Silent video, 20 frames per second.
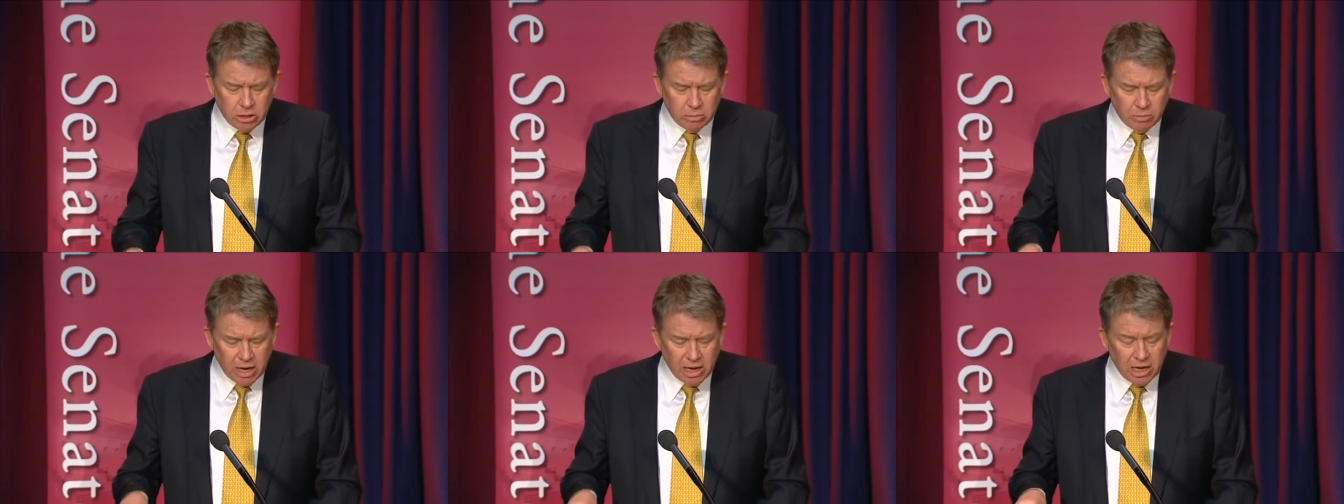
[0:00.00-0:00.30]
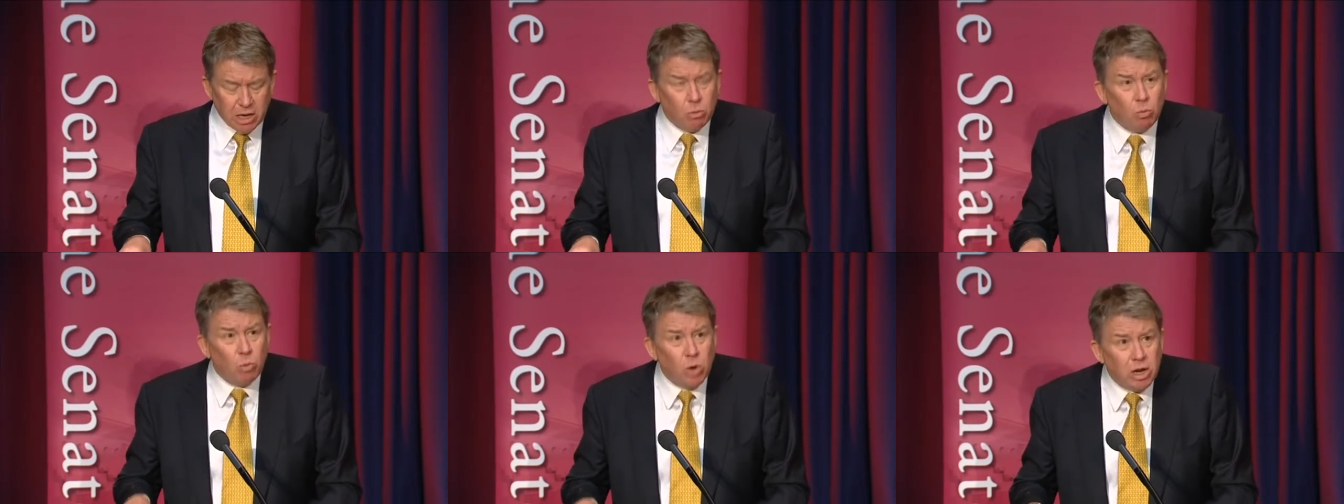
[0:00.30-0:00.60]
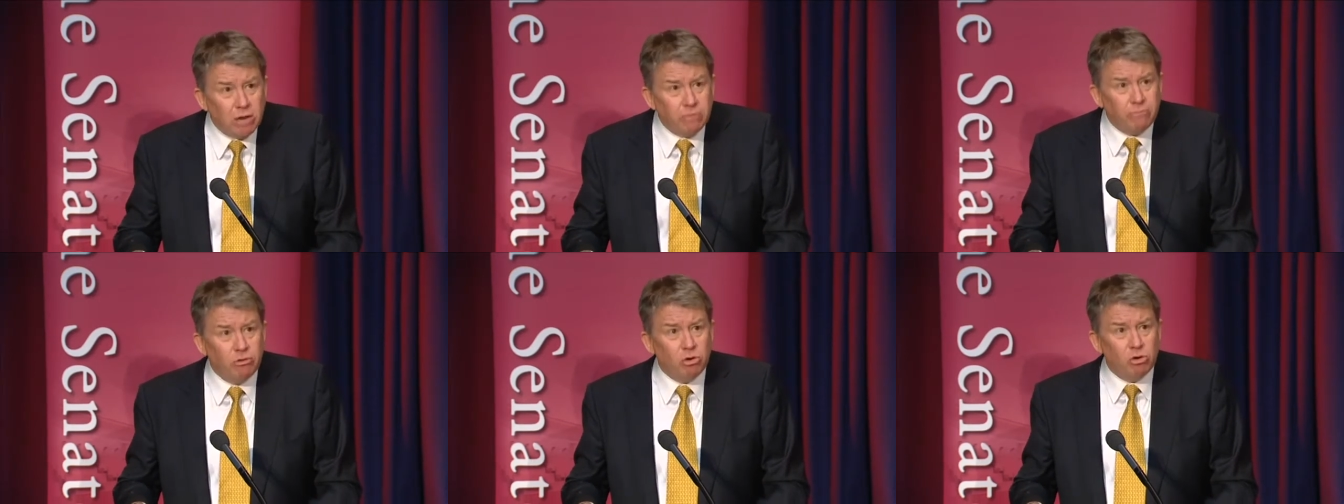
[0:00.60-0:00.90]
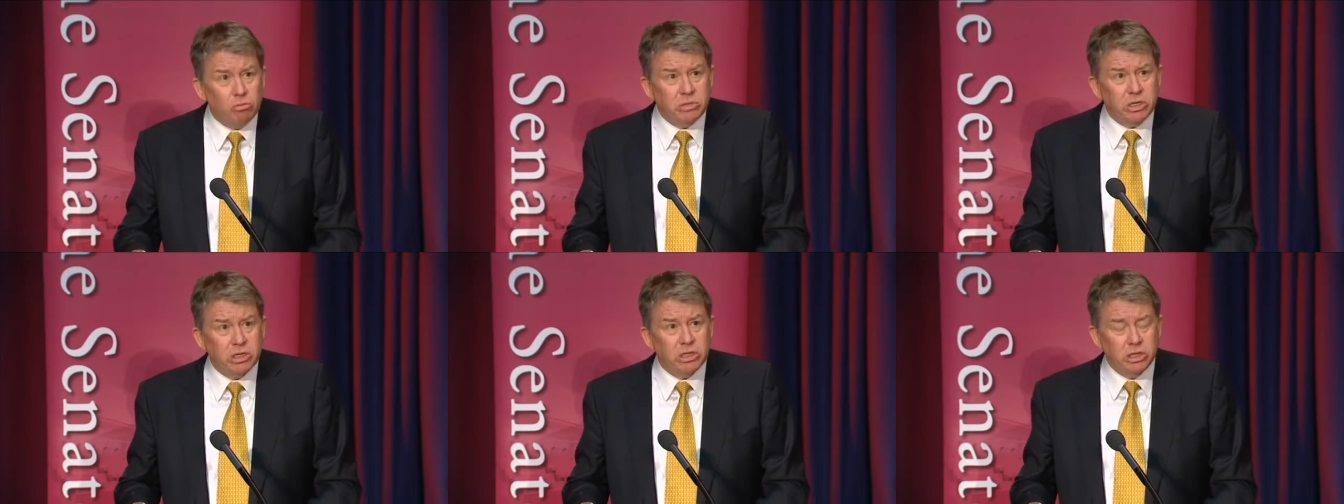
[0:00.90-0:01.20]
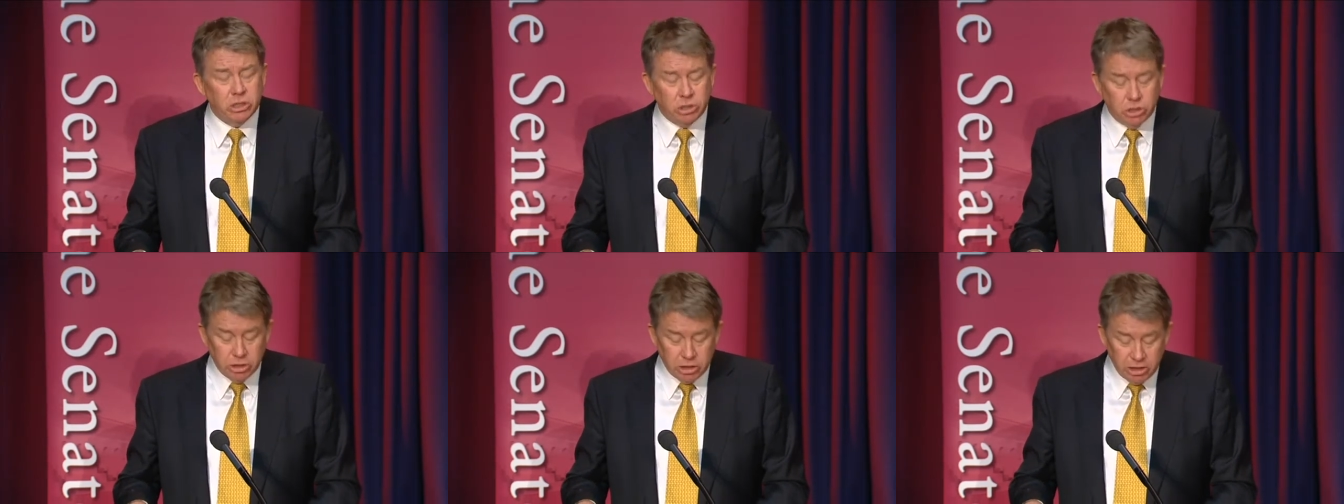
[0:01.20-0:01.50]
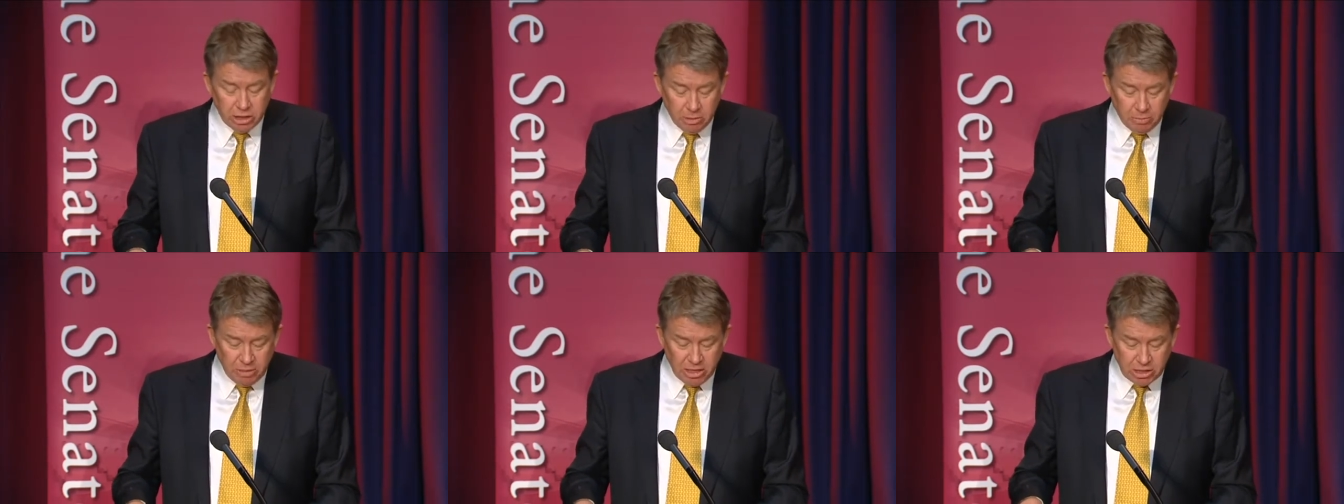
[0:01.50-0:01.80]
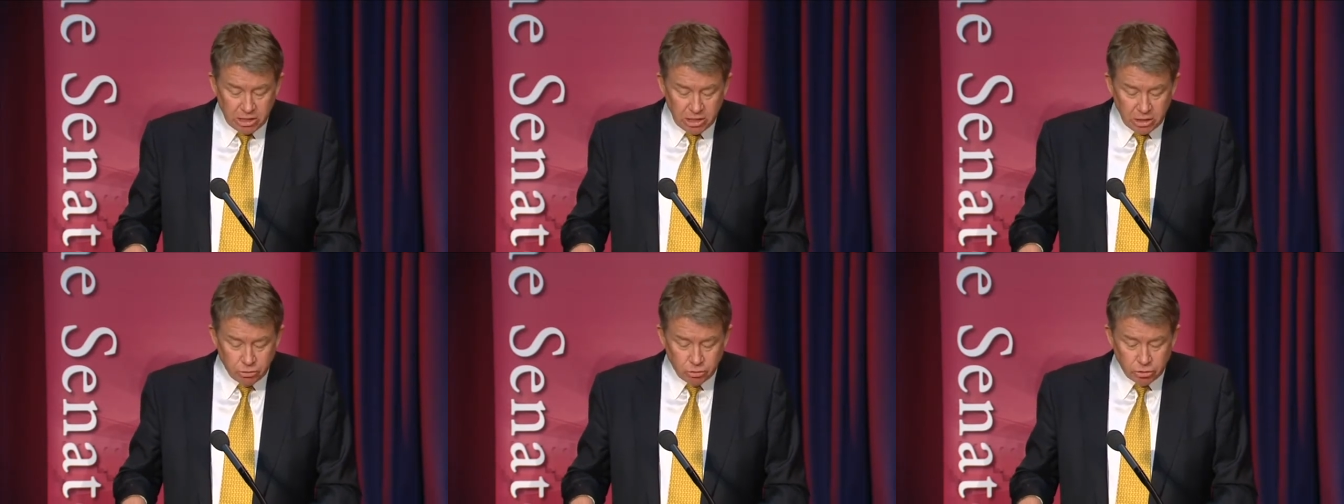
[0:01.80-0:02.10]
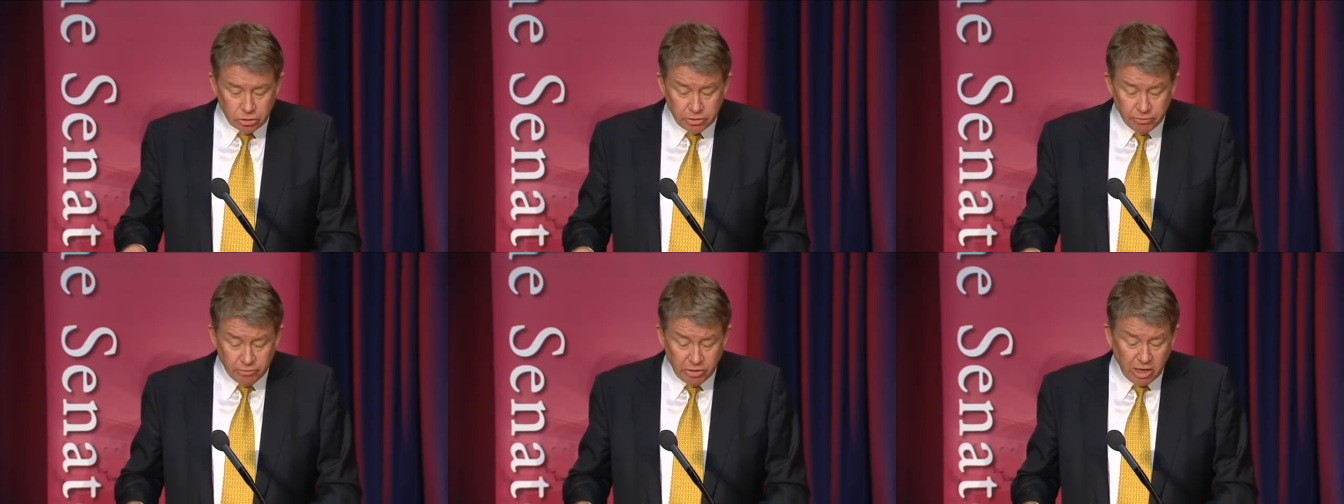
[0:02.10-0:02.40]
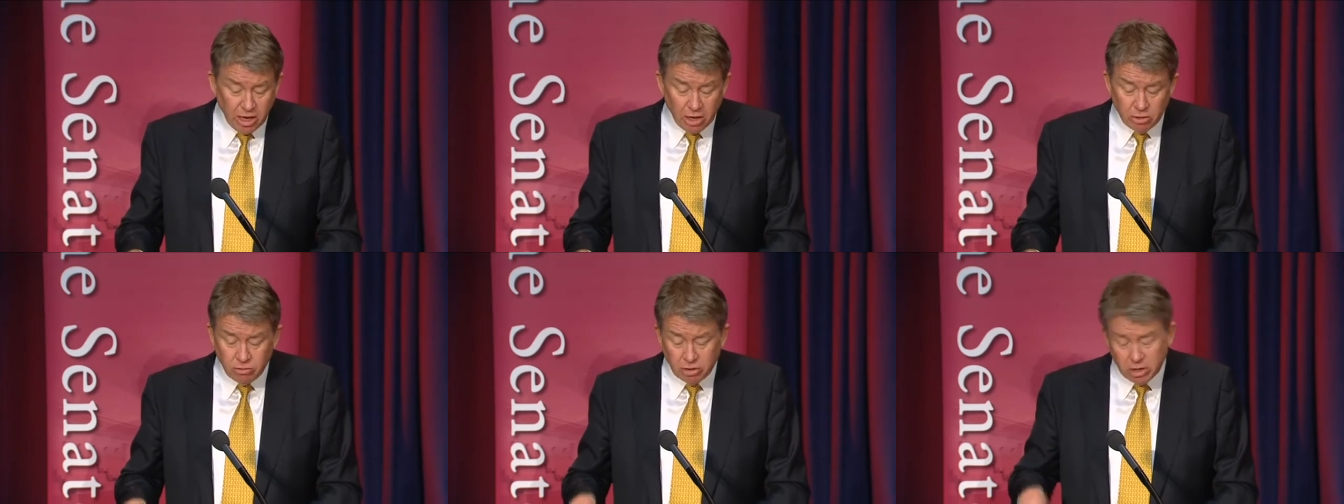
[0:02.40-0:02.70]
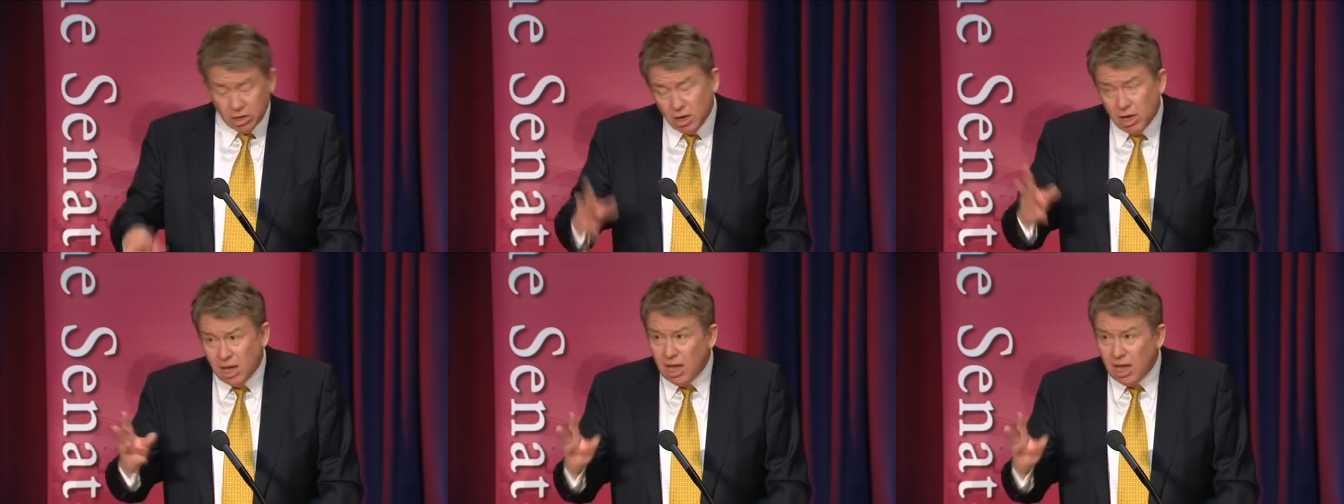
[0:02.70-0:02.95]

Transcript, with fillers: to making well-informed decisions in the best interests of the country.